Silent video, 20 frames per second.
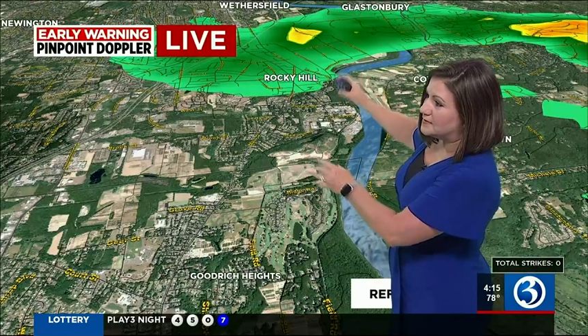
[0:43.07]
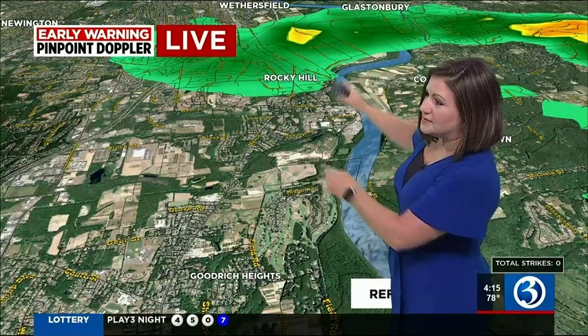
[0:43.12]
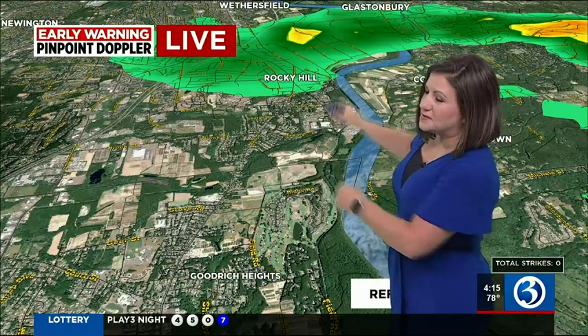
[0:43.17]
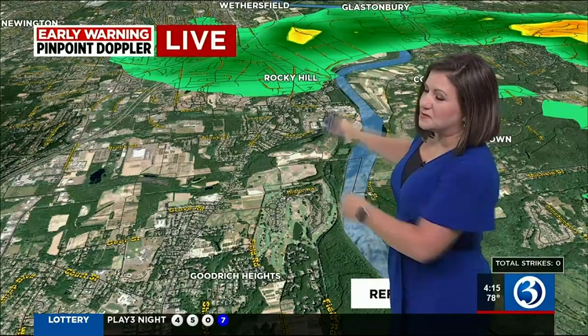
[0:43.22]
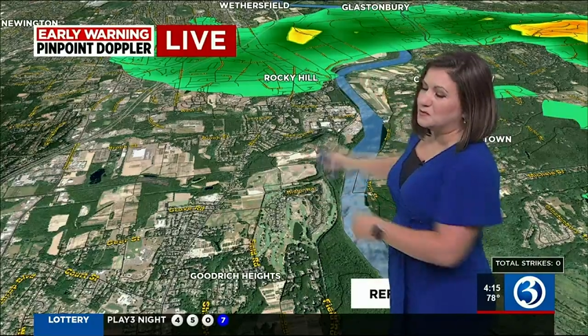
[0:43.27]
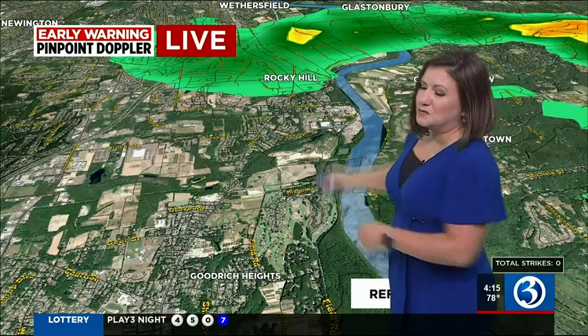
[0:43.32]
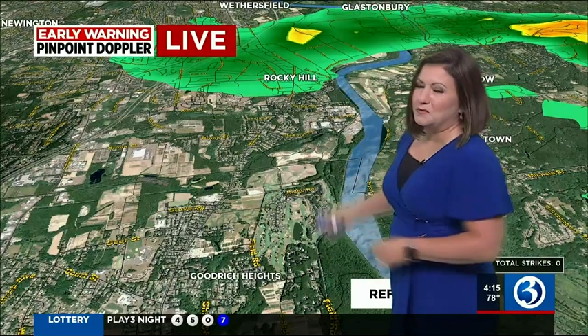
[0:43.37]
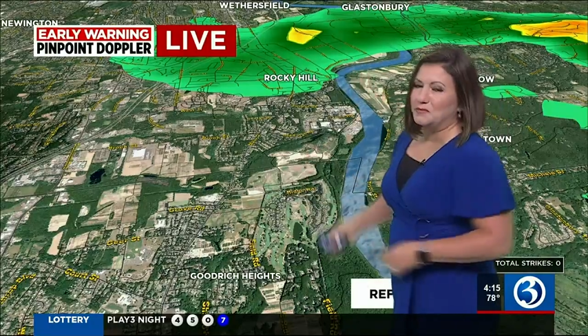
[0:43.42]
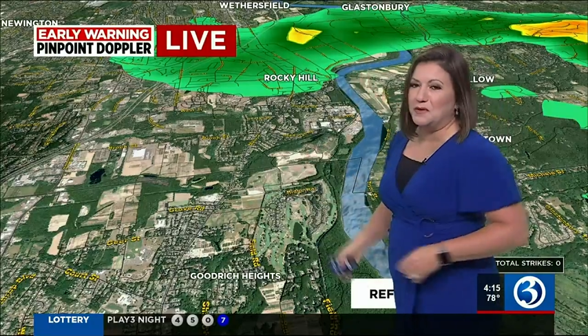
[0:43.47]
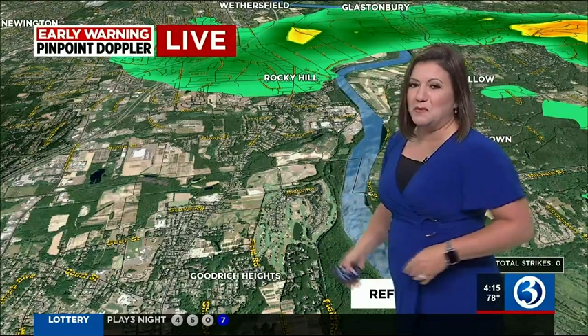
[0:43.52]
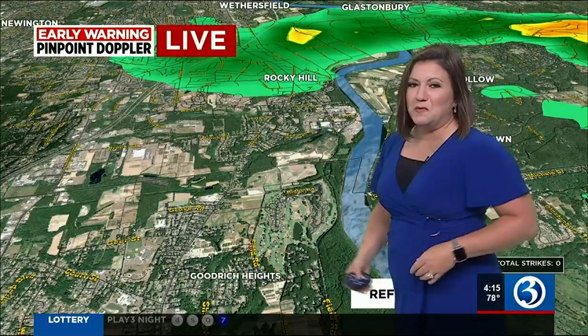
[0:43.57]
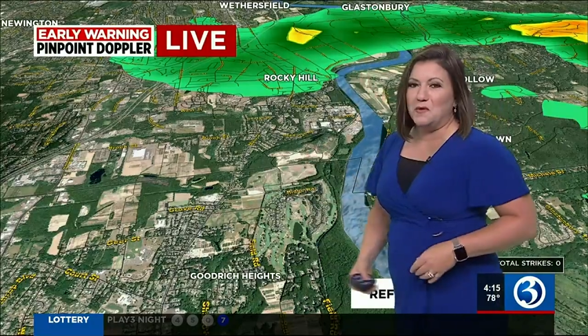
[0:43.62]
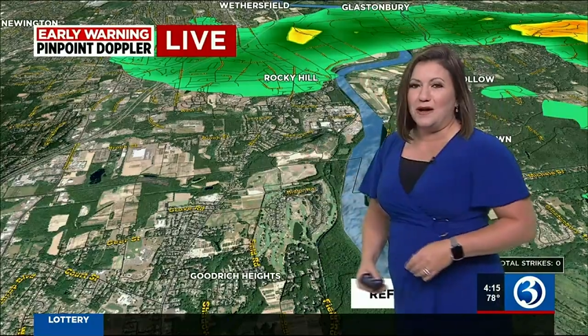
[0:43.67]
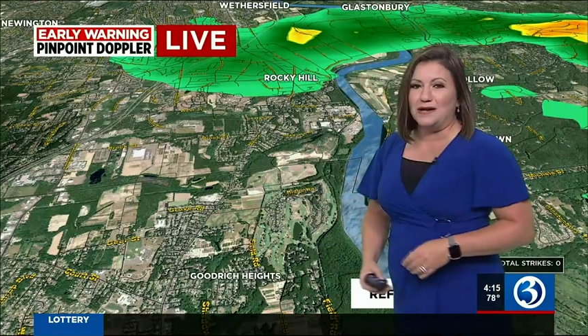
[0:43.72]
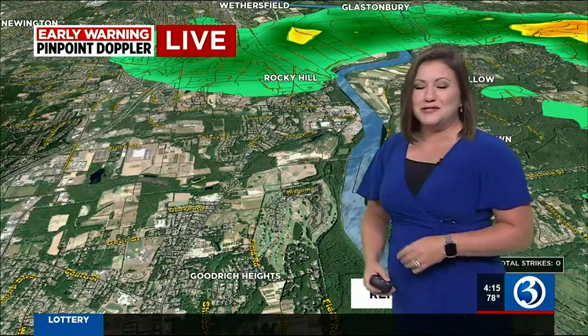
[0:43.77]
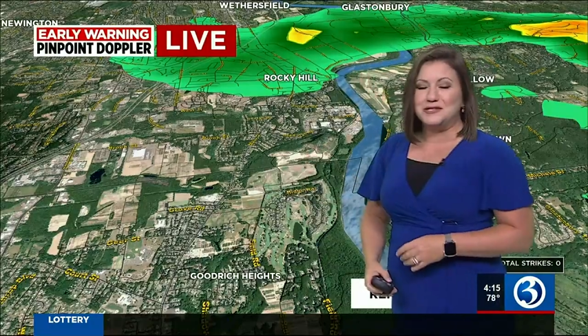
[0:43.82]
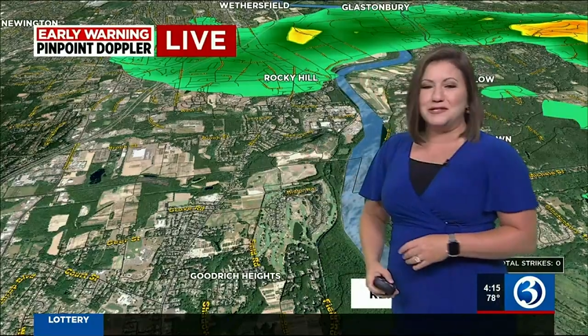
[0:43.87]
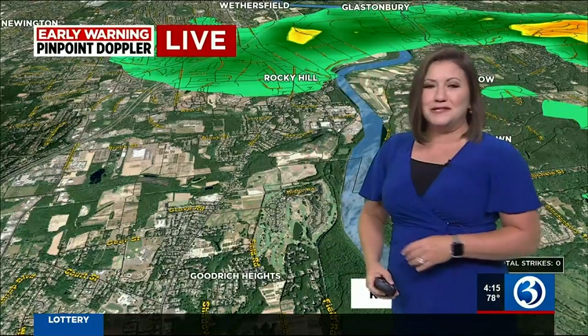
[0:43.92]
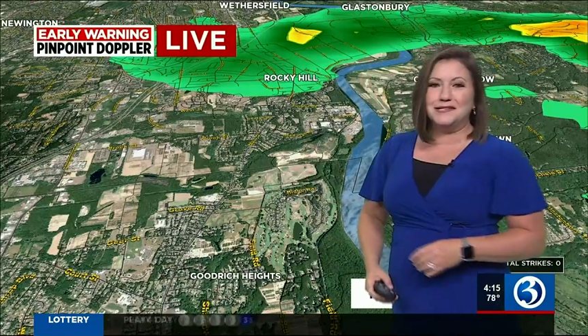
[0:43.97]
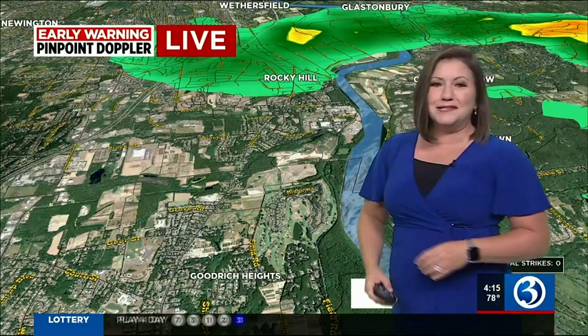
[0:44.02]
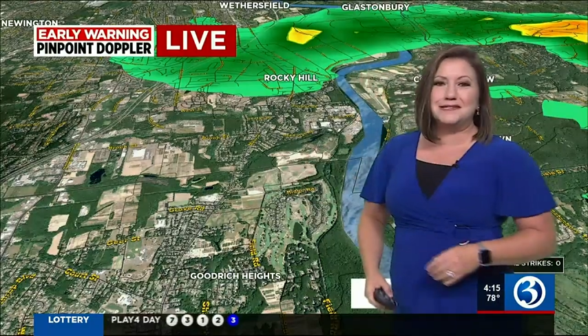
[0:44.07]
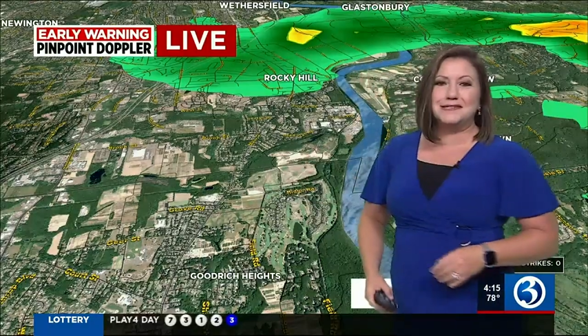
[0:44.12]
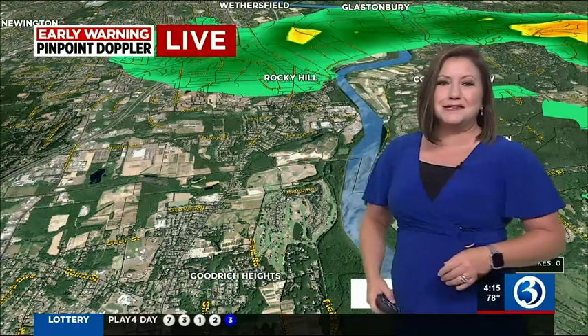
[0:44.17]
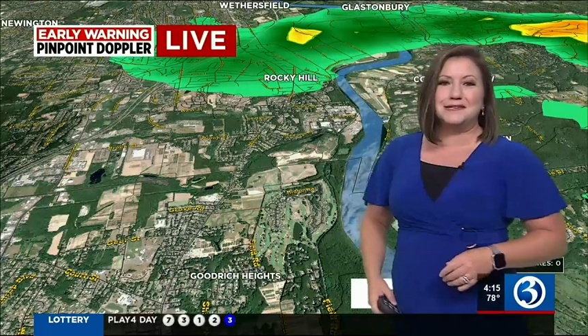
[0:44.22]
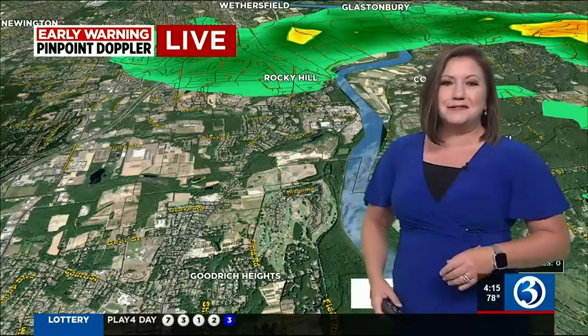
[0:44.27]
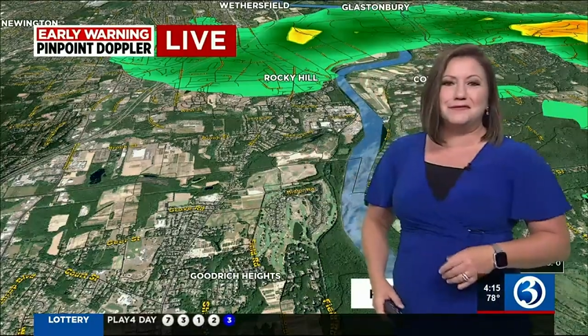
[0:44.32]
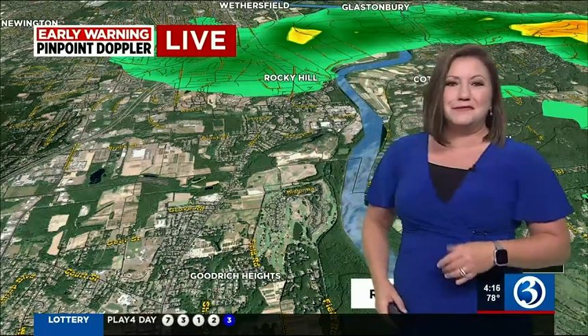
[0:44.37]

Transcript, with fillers: So we'll be watching this uh,